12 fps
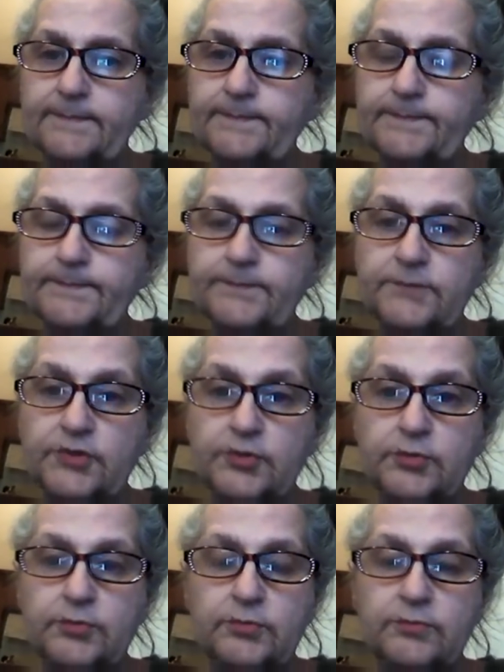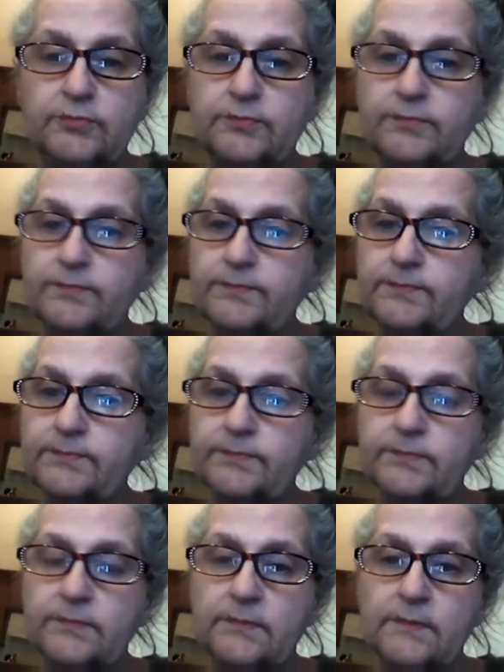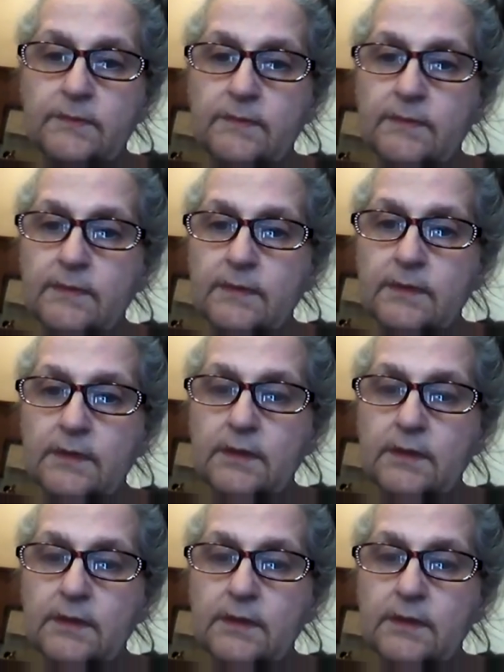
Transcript: [no speech]